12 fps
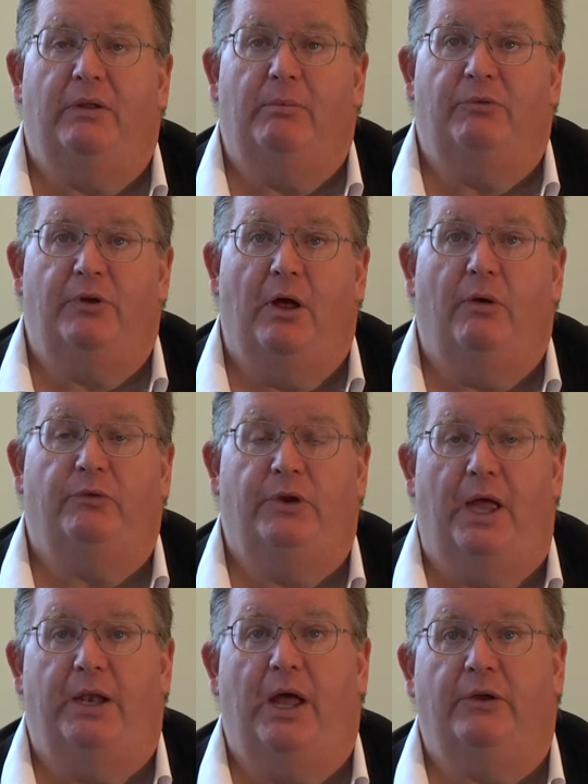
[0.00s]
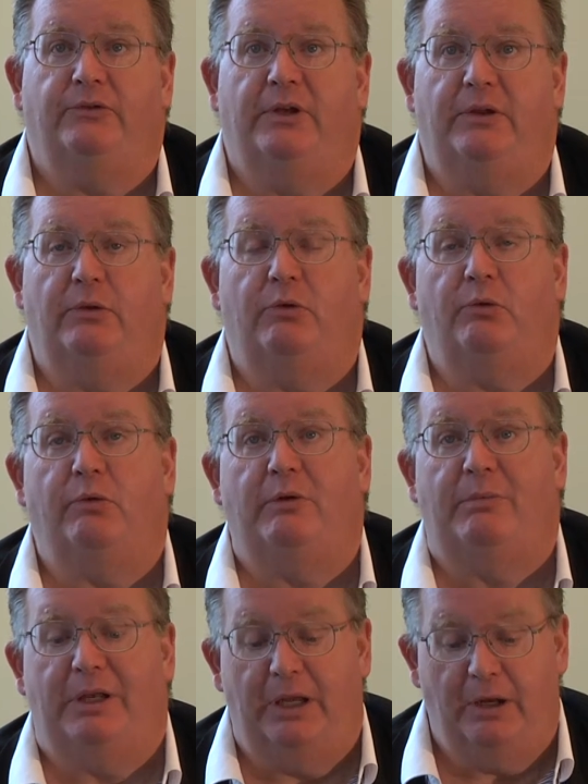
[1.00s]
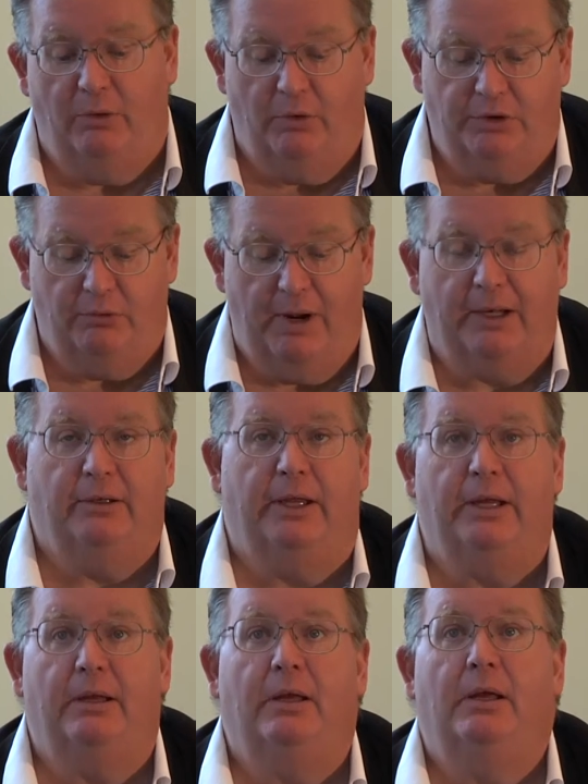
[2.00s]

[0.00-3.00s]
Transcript: themselves and us, either through the media or directly.